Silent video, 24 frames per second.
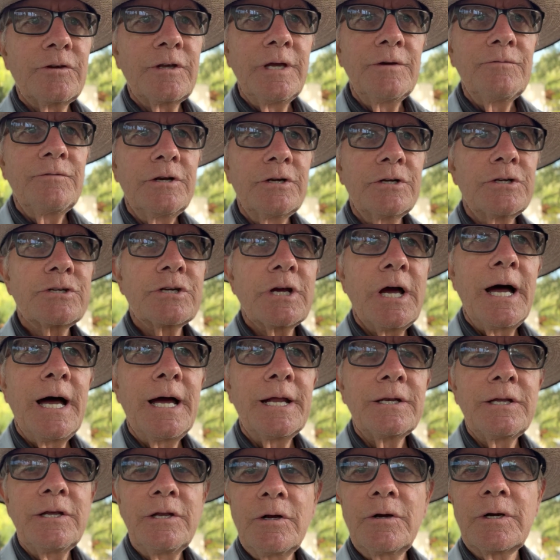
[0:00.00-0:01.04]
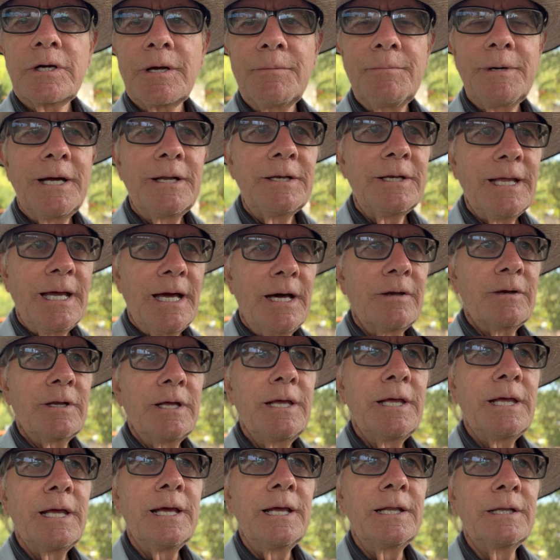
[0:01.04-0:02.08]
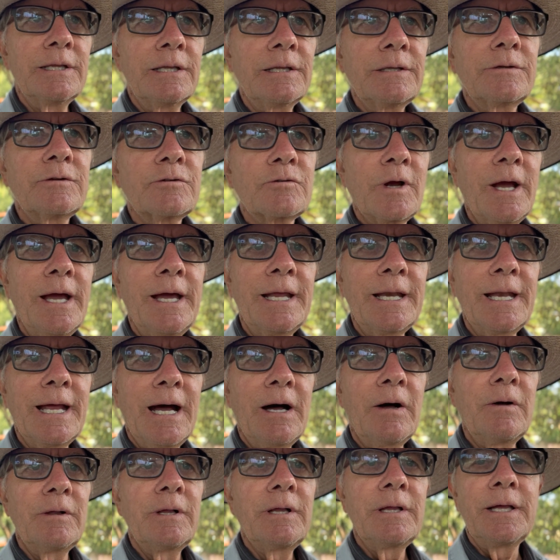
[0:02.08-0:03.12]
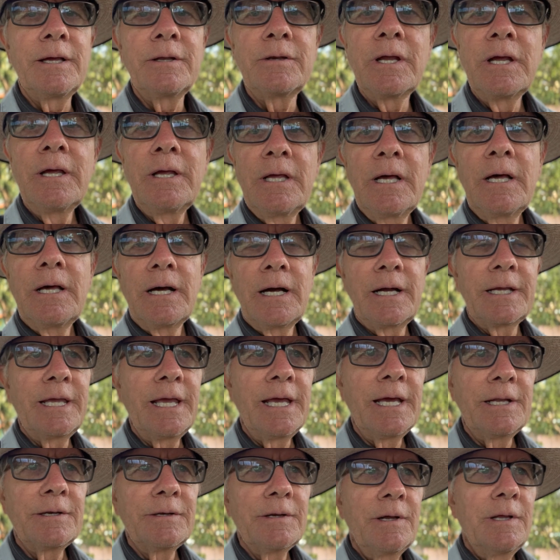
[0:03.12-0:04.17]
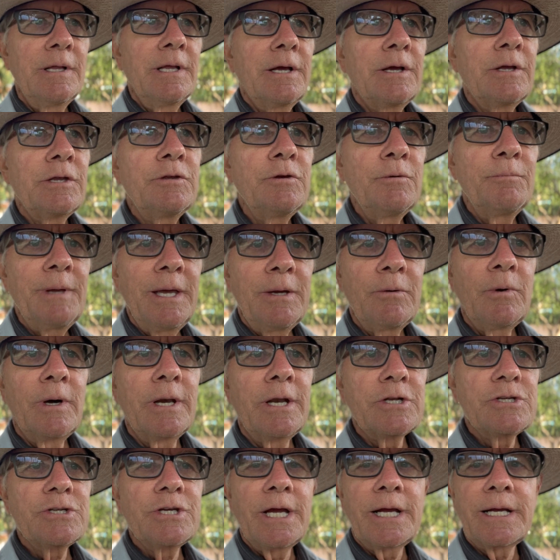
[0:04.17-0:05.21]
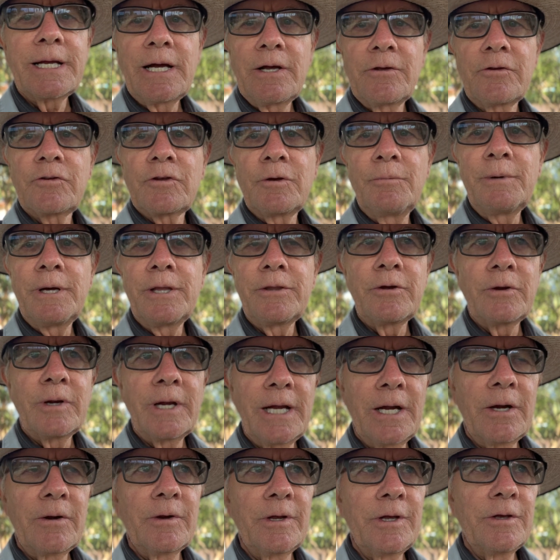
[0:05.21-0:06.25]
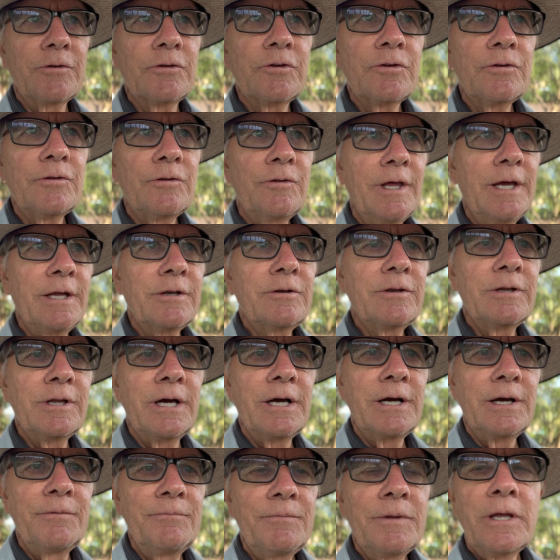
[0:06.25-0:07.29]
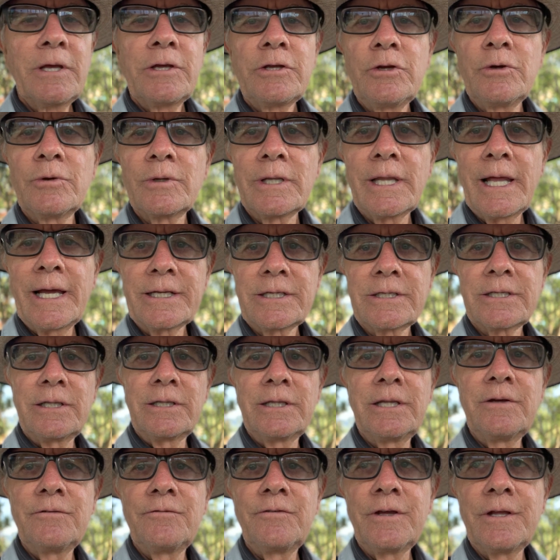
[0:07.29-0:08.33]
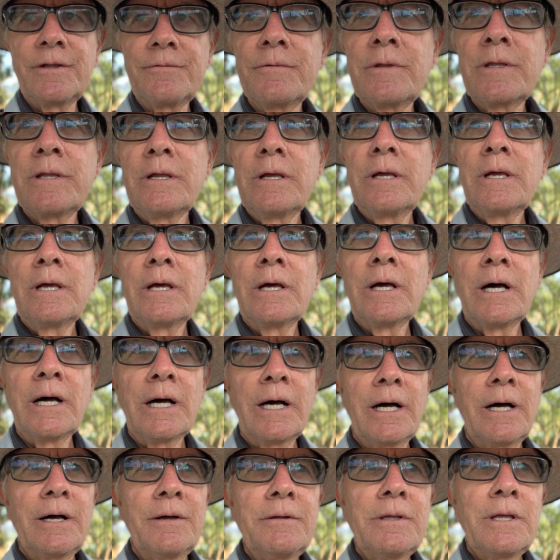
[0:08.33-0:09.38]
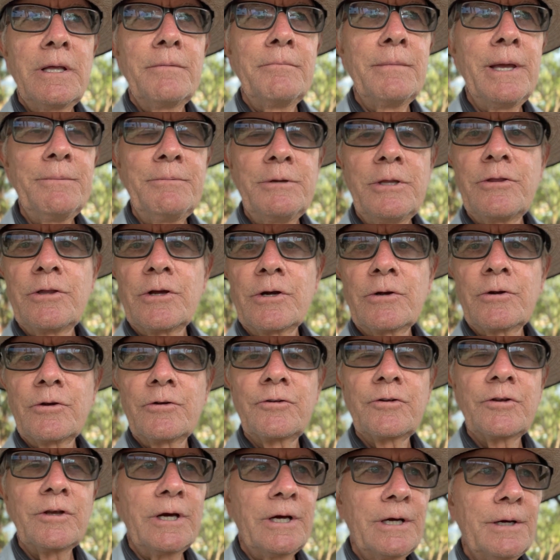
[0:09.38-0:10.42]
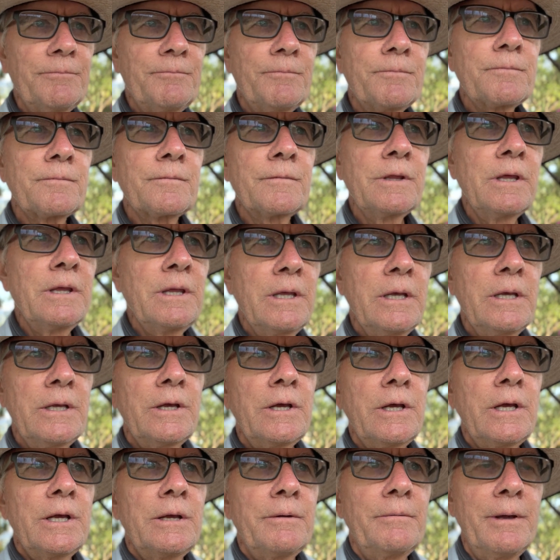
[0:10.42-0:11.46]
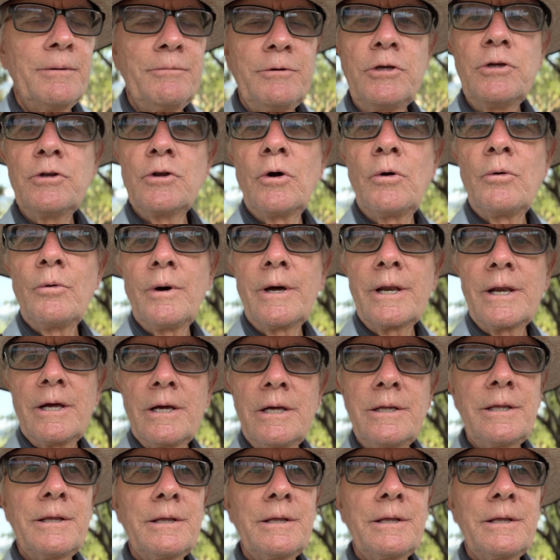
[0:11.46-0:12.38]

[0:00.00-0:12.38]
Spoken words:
give it a shot, you know, come on down and try it out. And again, you may want to check out some other areas that you would like to live in. Maybe there's, maybe you don't want to